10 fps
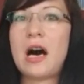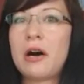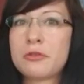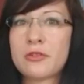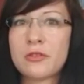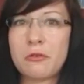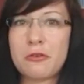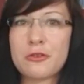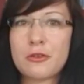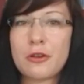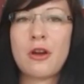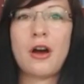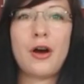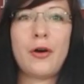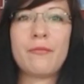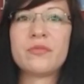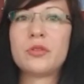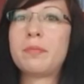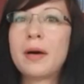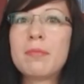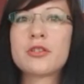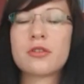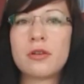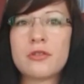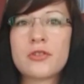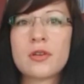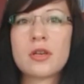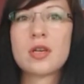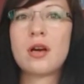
outsourced to the publishers,